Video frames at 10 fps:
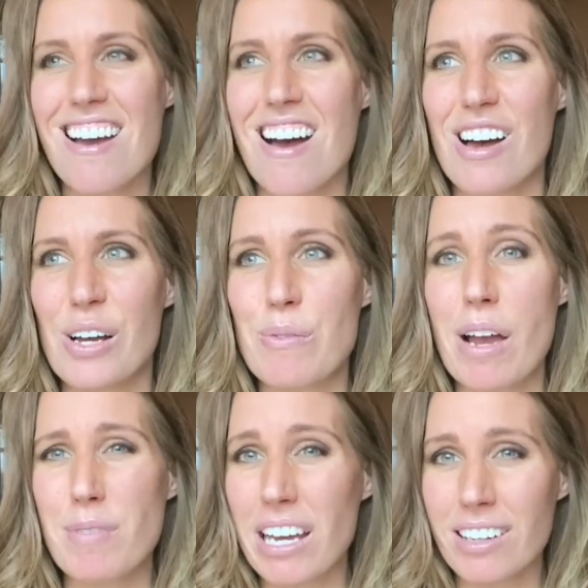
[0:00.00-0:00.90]
Um, I'm
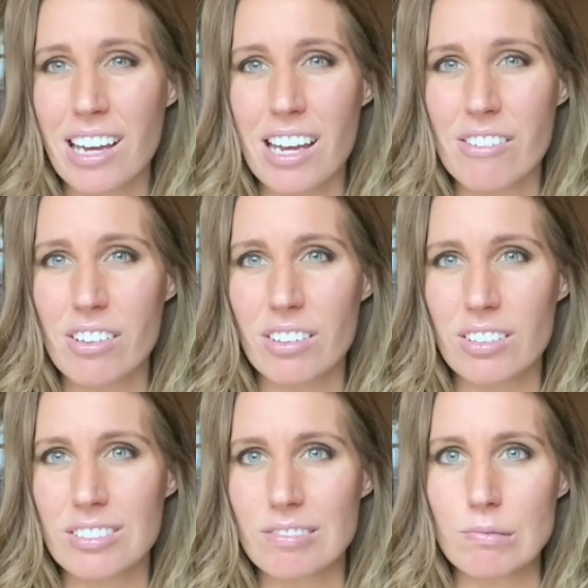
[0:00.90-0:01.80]
not gonna have a
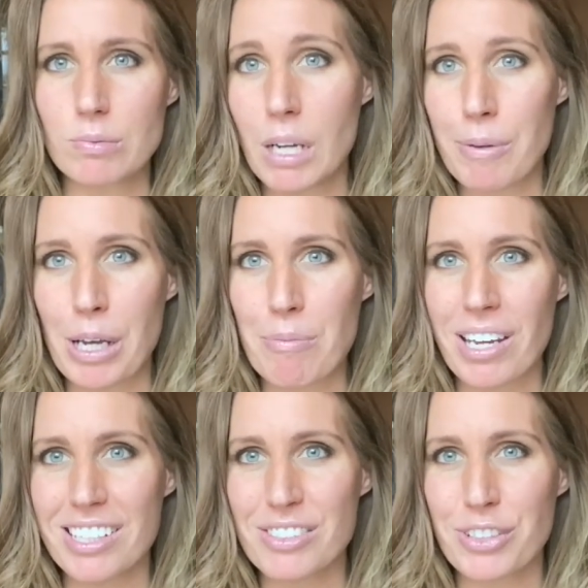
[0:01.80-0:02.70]
little coming up
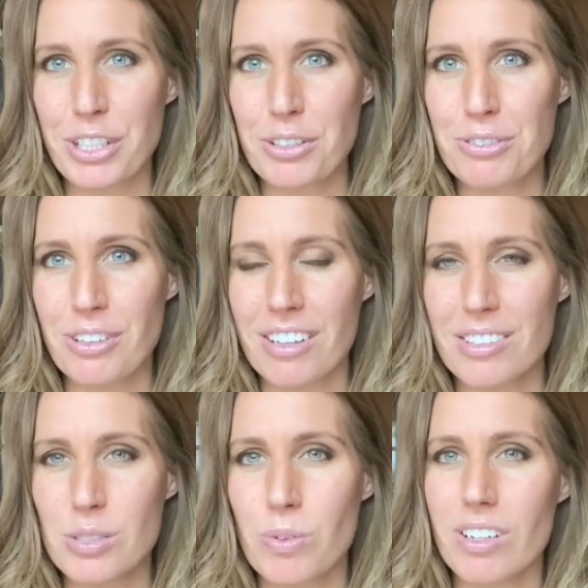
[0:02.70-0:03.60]
next video on
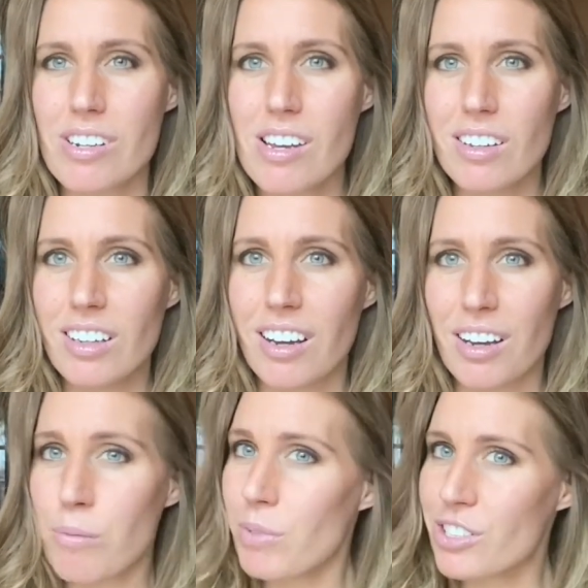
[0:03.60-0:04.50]
this one,
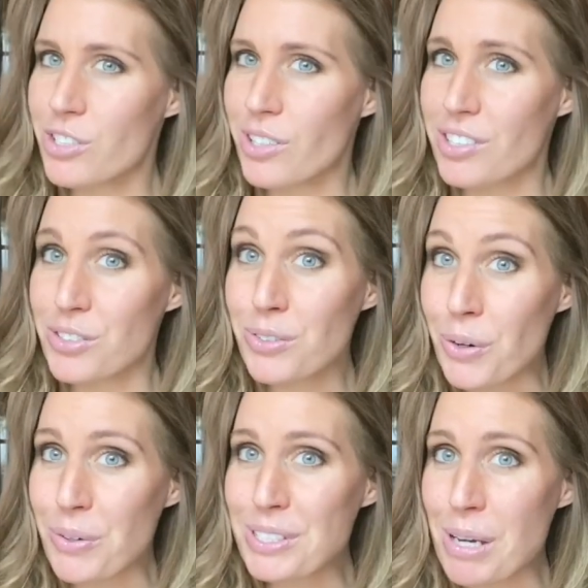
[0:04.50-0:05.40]
um, but just so you guys do know
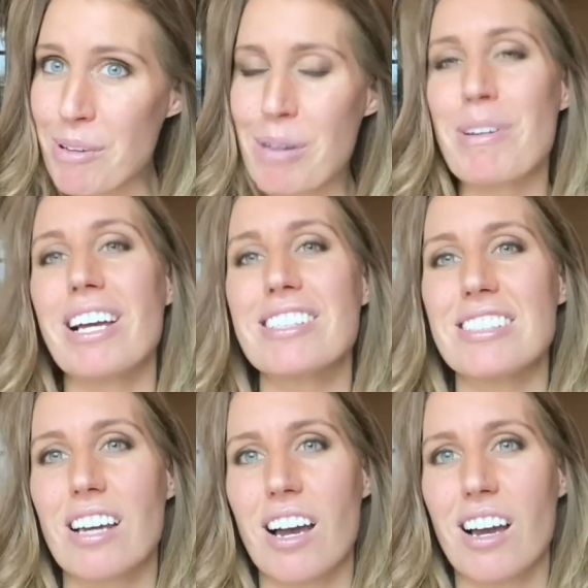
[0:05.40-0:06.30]
what's coming up next,
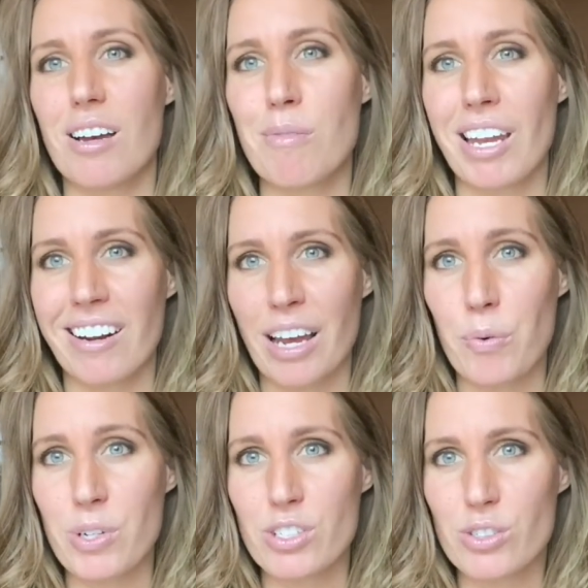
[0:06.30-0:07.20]
uh, Maddie and I
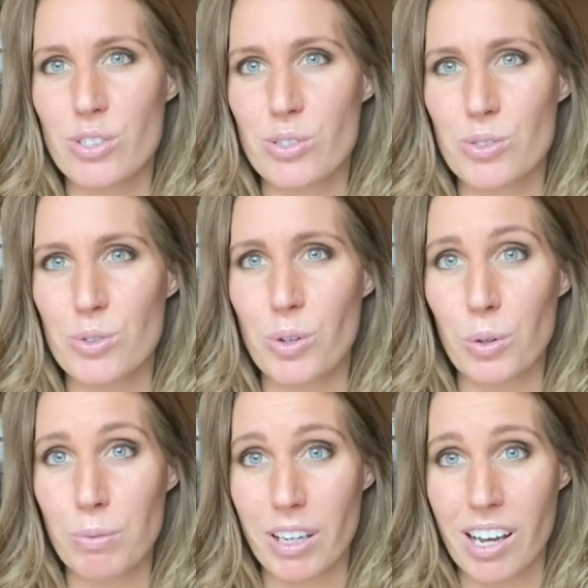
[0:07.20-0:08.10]
went to
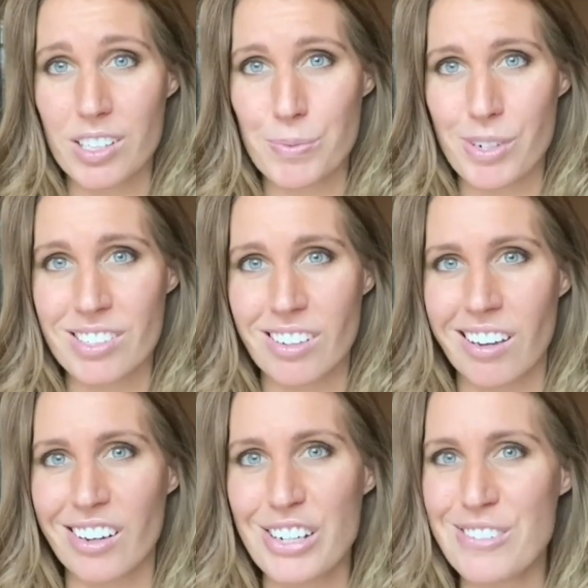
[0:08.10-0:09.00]
Goldbug Hot Springs in
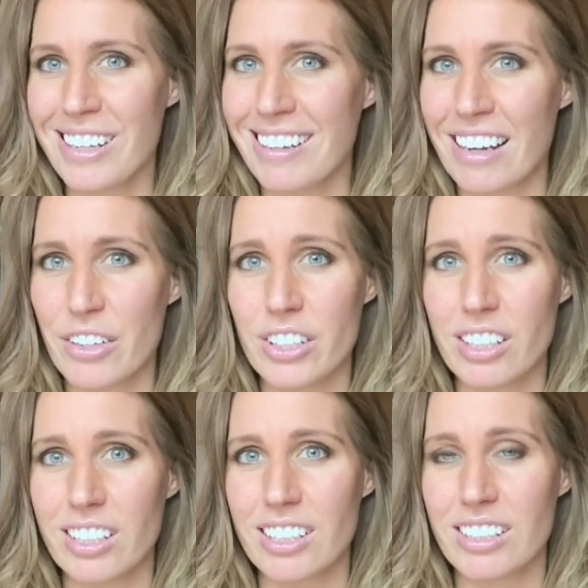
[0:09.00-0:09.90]
Idaho and I created